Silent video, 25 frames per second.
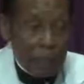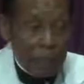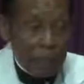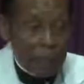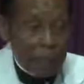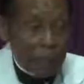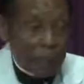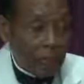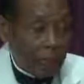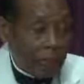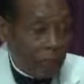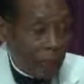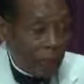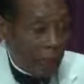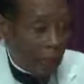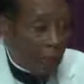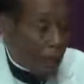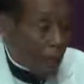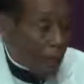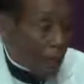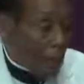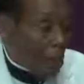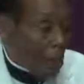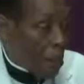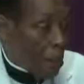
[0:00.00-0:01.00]
this,
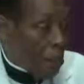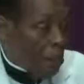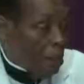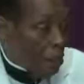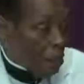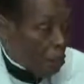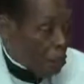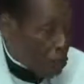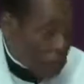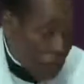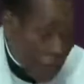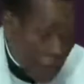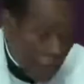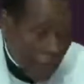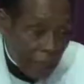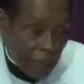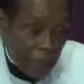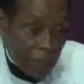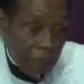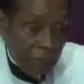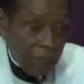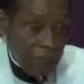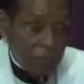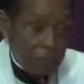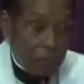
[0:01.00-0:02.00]

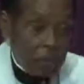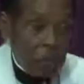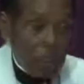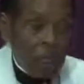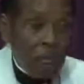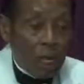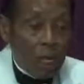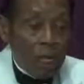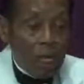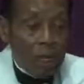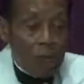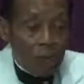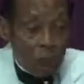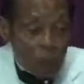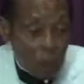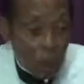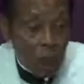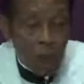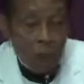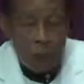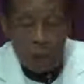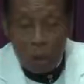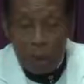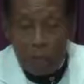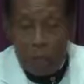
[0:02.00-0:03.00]
yes,
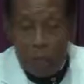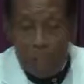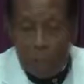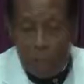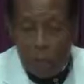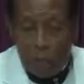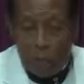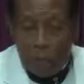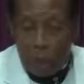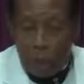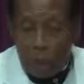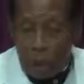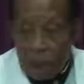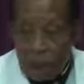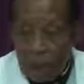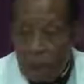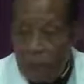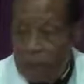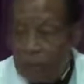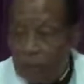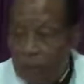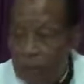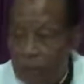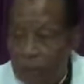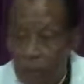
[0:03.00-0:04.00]
go to Israel.
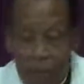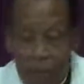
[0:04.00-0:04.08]
You see